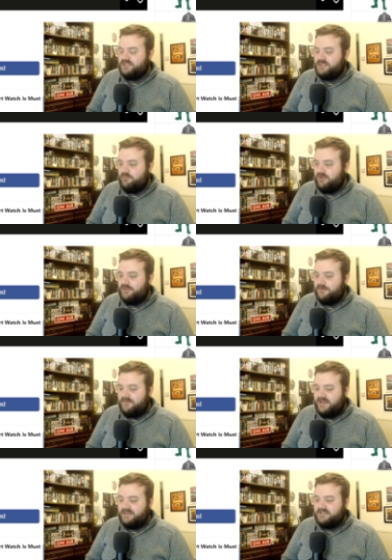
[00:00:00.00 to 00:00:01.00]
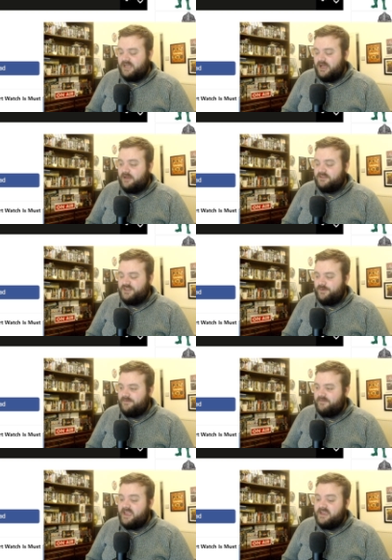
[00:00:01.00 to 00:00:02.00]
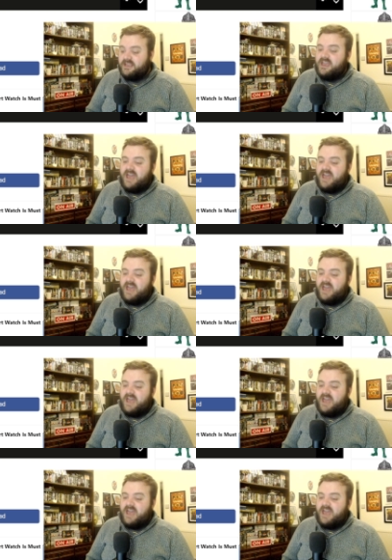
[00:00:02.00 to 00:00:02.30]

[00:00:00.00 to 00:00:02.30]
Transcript: to bring the fleet to earth to invade